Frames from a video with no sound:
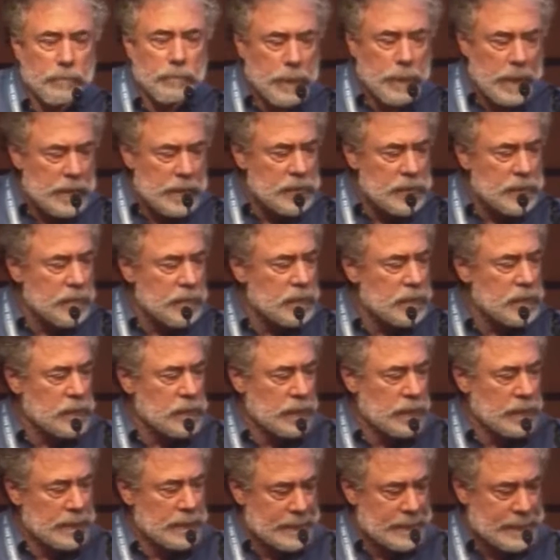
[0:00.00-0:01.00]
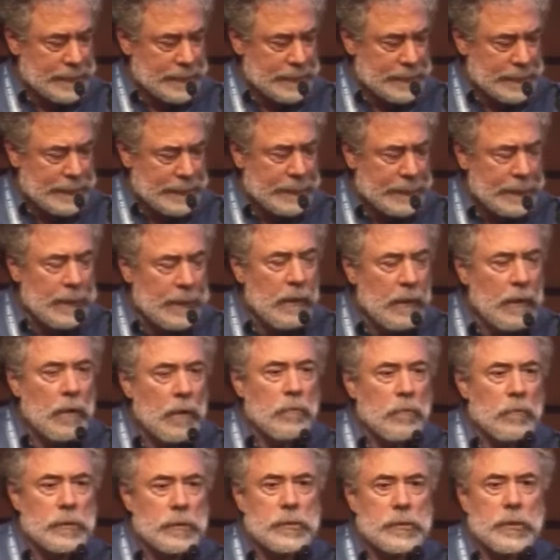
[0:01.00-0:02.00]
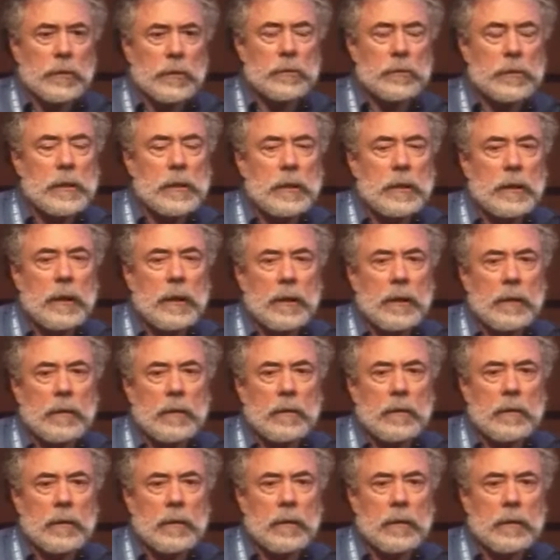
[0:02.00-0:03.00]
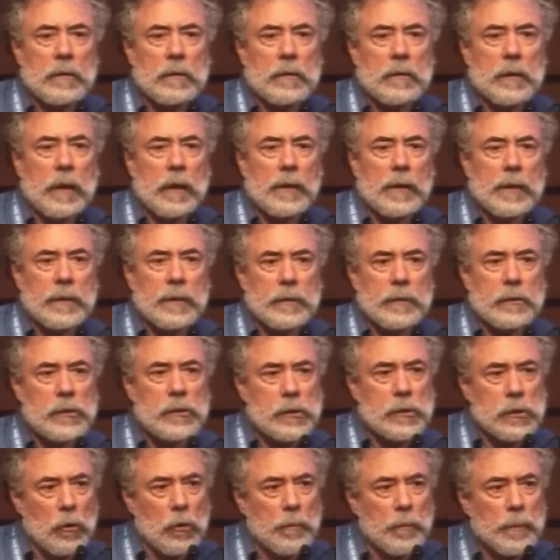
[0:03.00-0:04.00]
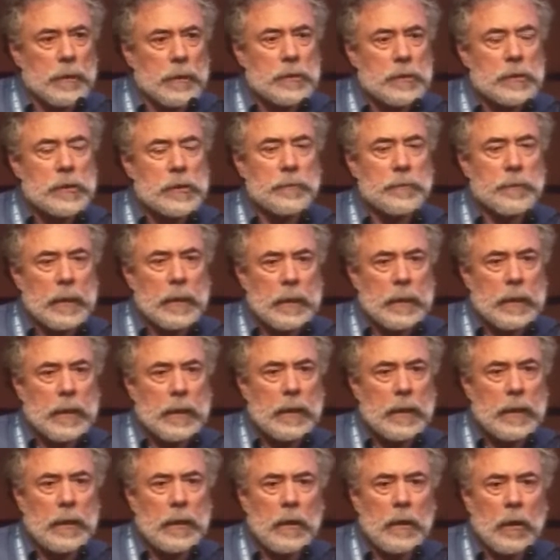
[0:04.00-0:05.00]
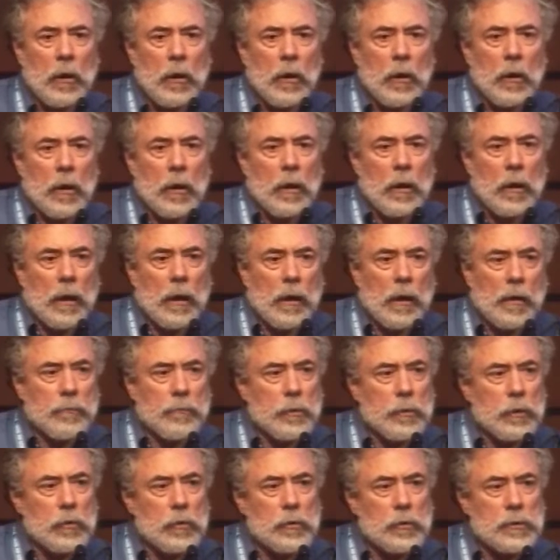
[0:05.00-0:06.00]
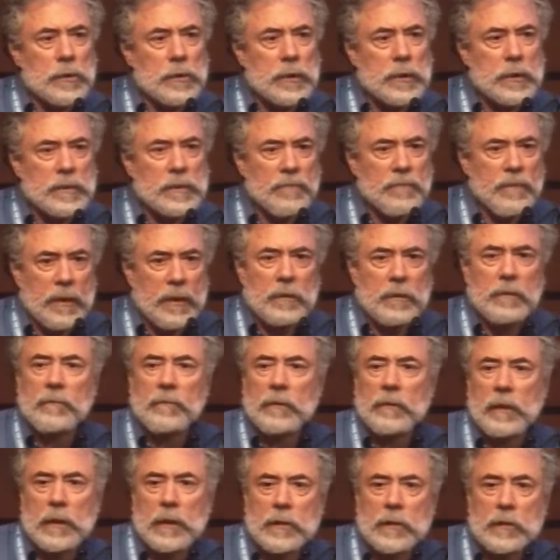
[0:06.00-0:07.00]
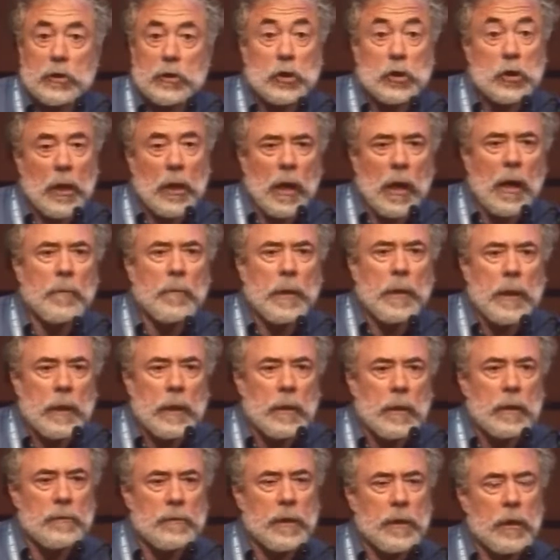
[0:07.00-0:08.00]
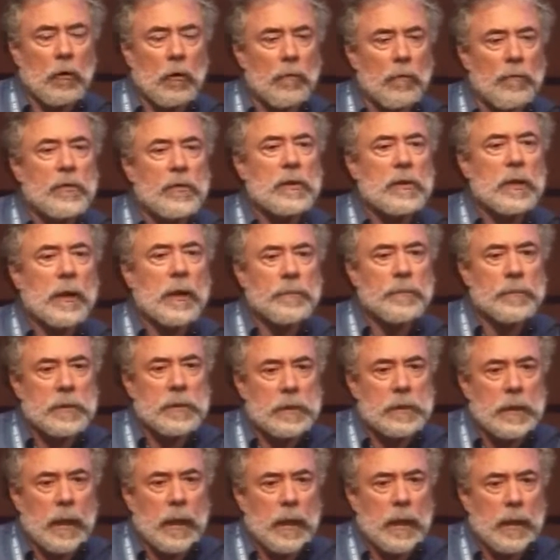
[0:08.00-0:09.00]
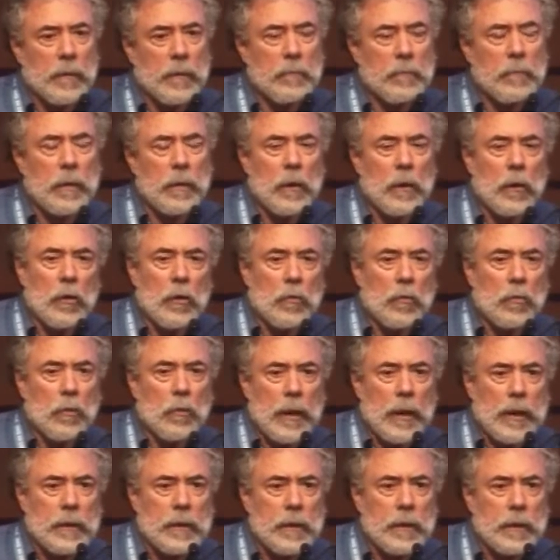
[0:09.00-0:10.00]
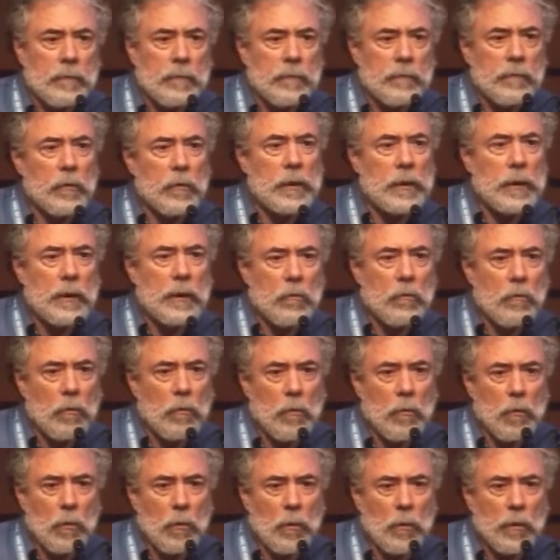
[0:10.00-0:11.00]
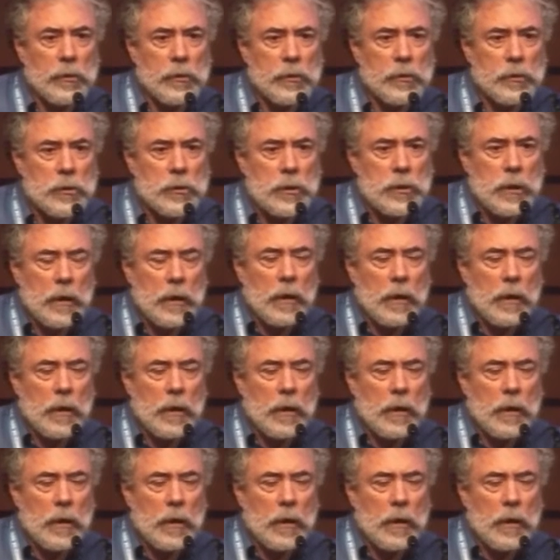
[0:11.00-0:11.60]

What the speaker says: base of this landslide resulted in a slope instability, producing effectively a tsunami that overtopped the dam, ran down a very narrow gorge,